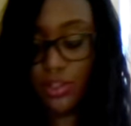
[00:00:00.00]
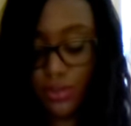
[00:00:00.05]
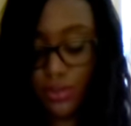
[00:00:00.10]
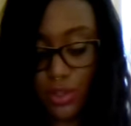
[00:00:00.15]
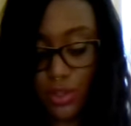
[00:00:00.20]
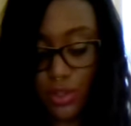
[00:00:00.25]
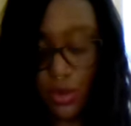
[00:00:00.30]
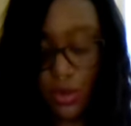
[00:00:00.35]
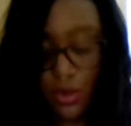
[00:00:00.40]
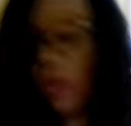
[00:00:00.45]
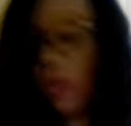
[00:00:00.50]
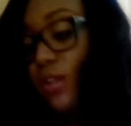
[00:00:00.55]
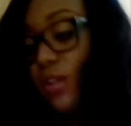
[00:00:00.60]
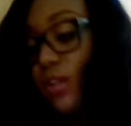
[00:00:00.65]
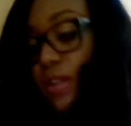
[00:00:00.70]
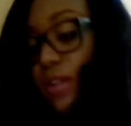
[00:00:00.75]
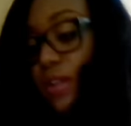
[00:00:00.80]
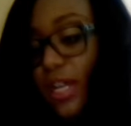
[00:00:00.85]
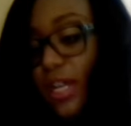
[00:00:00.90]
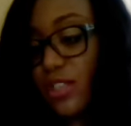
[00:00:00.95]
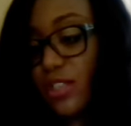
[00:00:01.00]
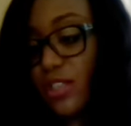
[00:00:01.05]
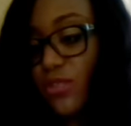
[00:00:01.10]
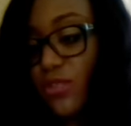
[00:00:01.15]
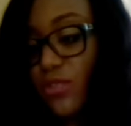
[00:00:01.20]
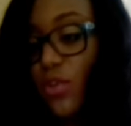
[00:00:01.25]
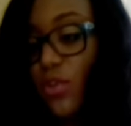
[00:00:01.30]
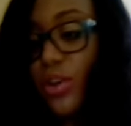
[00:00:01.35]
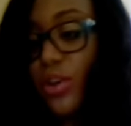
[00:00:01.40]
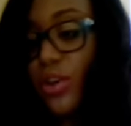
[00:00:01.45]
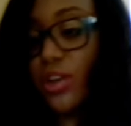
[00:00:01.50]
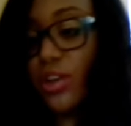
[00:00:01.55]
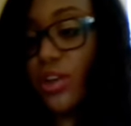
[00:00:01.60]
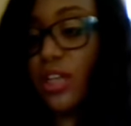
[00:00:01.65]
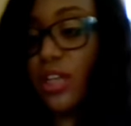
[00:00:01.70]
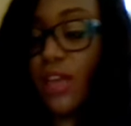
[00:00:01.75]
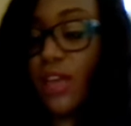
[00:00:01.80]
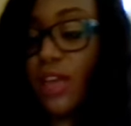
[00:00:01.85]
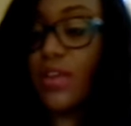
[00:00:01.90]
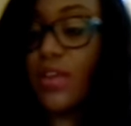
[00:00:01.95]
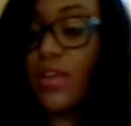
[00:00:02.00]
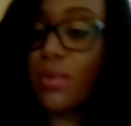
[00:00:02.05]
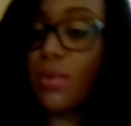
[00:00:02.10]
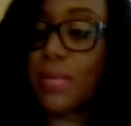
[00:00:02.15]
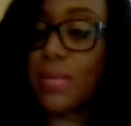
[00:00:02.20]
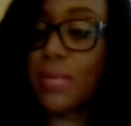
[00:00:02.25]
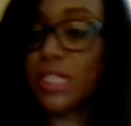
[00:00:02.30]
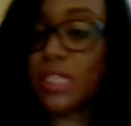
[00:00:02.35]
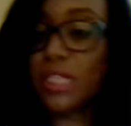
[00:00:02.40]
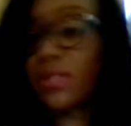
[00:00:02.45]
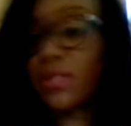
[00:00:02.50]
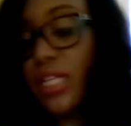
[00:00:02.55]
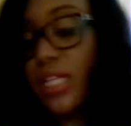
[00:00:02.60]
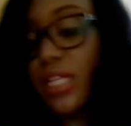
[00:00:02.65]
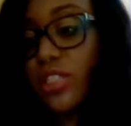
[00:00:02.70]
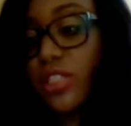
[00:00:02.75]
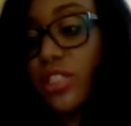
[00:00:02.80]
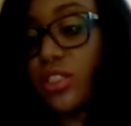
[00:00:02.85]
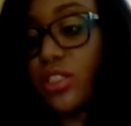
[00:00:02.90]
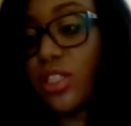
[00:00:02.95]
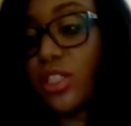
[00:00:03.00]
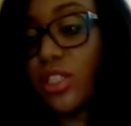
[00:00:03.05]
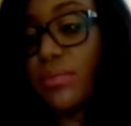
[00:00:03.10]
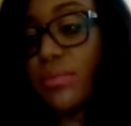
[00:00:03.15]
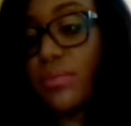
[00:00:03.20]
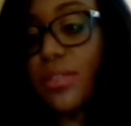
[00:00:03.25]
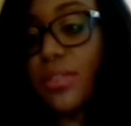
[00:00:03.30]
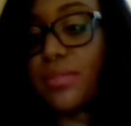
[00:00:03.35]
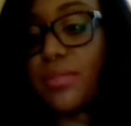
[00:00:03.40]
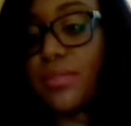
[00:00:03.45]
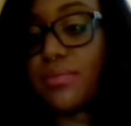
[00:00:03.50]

your oracle guidance for your love and romantic relationships.